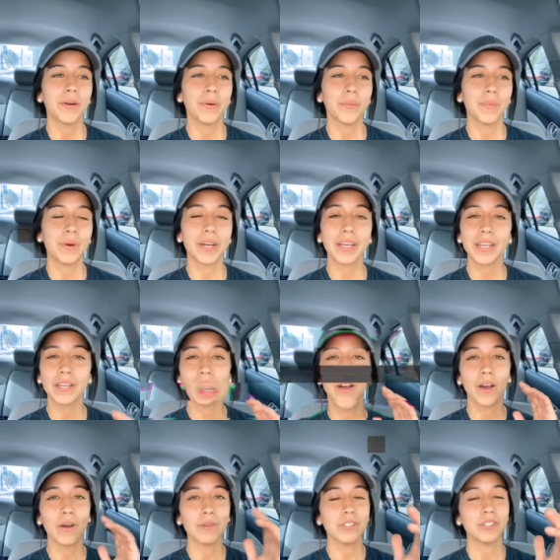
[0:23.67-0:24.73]
we're going to
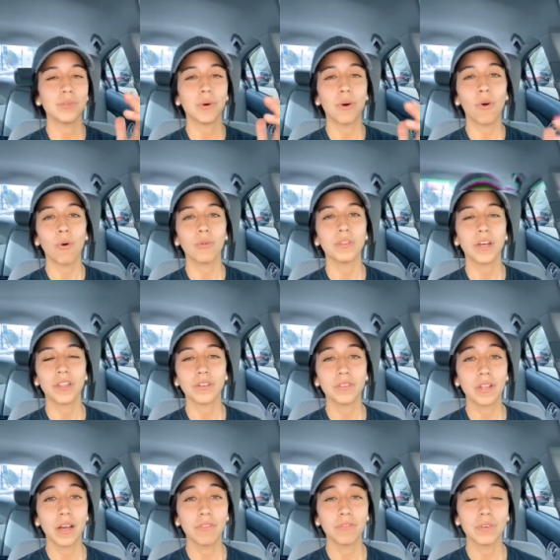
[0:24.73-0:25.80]
go to a whole nother
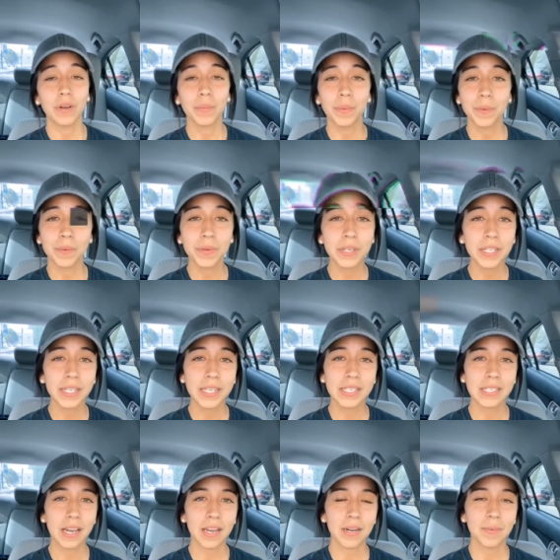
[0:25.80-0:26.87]
level, and we're really
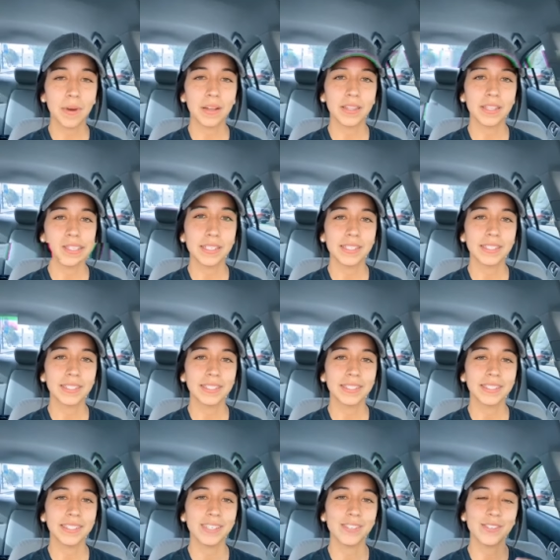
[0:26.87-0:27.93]
excited about this.
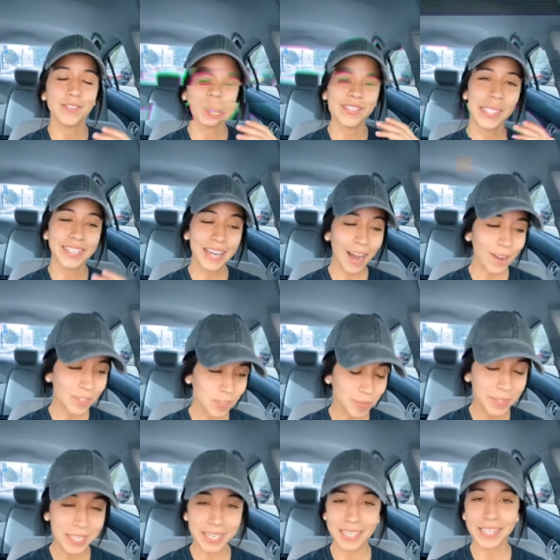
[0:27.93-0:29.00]
And so the
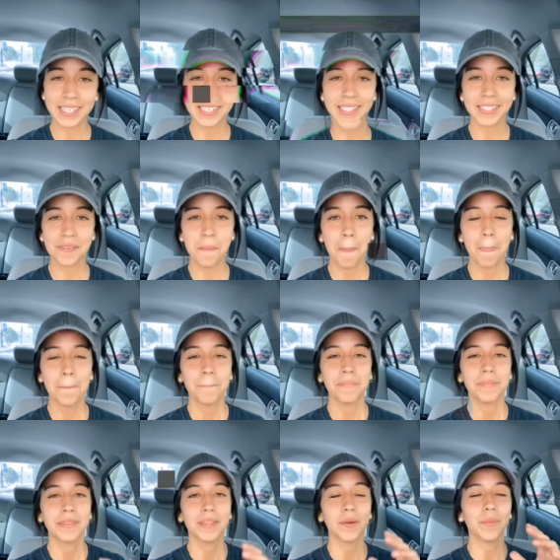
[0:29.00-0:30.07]
announcement is
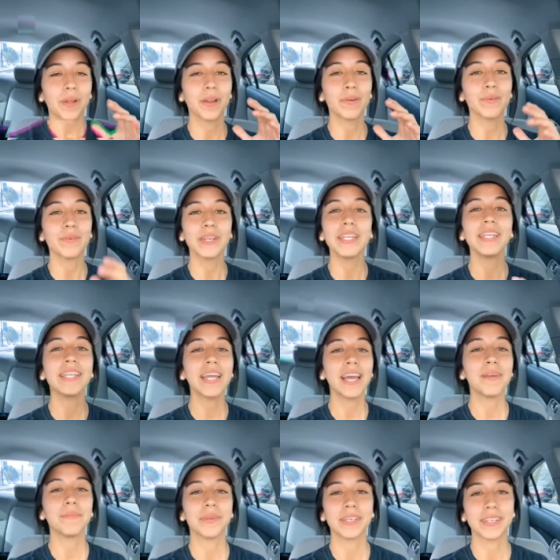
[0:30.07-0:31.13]
that we are
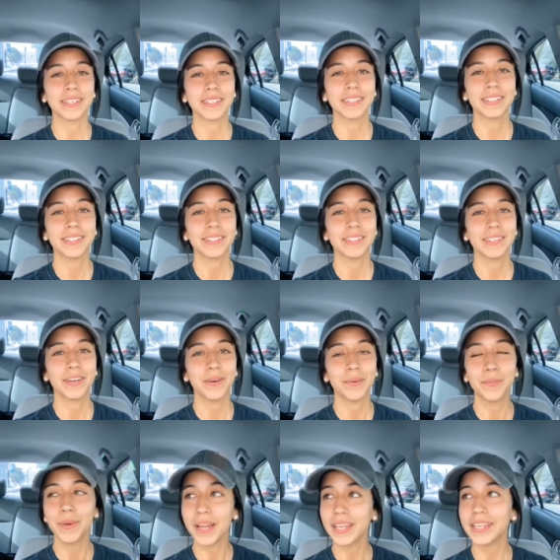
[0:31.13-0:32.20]
renaming
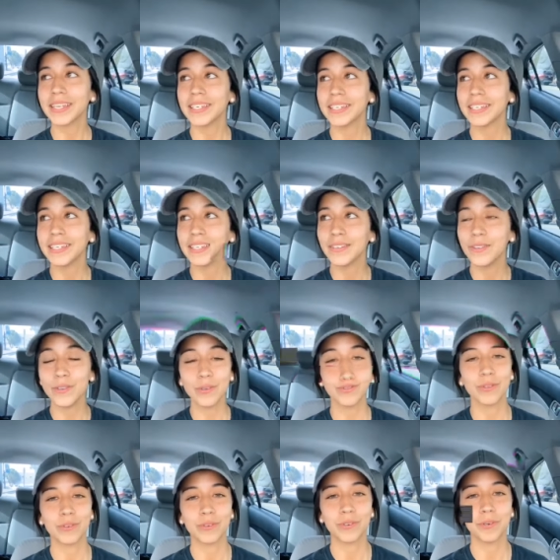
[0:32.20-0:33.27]
Awaken Youth
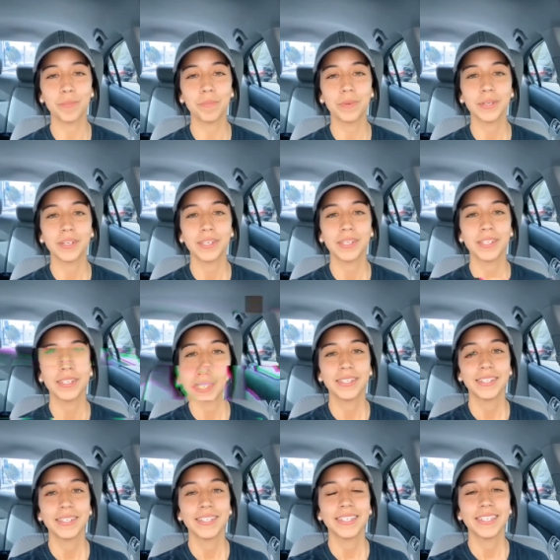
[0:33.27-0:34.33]
Group
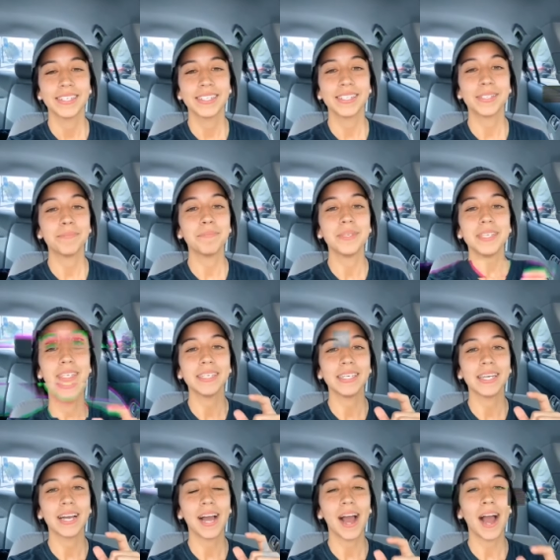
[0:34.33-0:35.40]
to be
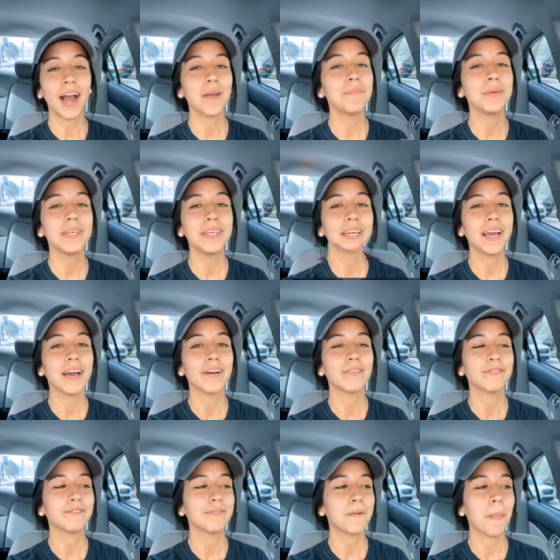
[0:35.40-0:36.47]
I P F
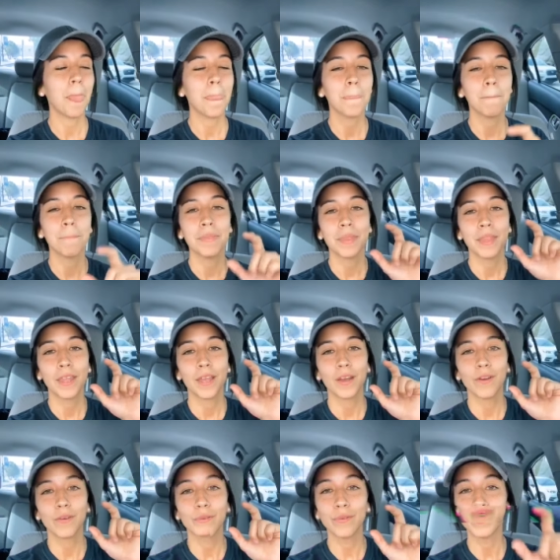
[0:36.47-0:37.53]

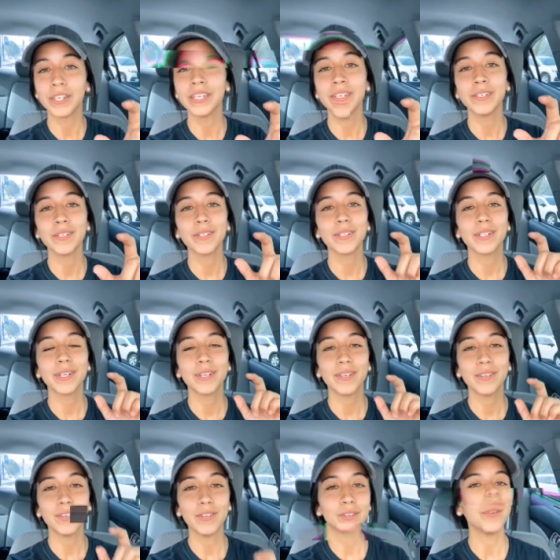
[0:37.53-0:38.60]
Real
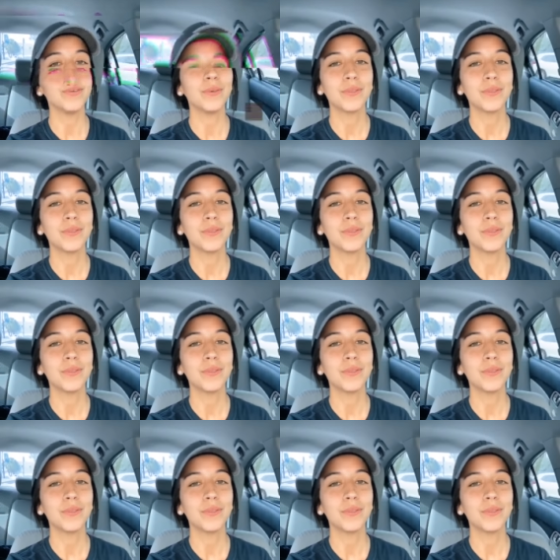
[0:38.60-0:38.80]
Youth.